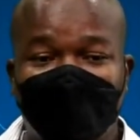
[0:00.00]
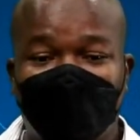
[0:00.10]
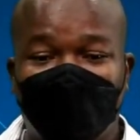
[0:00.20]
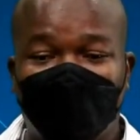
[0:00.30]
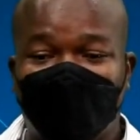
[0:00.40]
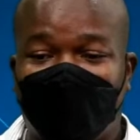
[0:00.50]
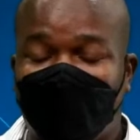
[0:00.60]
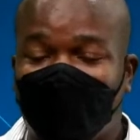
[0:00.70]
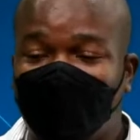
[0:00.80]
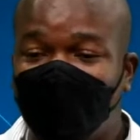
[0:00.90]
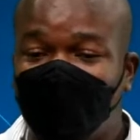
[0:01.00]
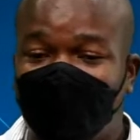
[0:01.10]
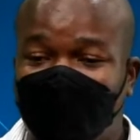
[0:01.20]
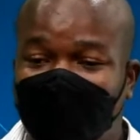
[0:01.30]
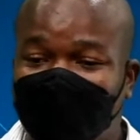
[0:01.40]
it allows you
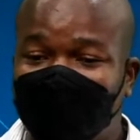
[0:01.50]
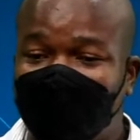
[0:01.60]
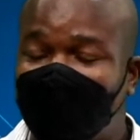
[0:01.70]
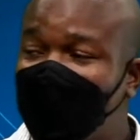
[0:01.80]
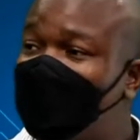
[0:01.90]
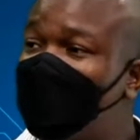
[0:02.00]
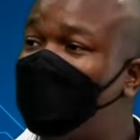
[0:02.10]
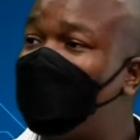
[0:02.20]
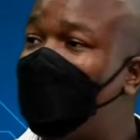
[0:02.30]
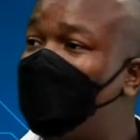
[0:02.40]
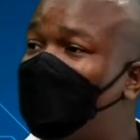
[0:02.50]
to set an active time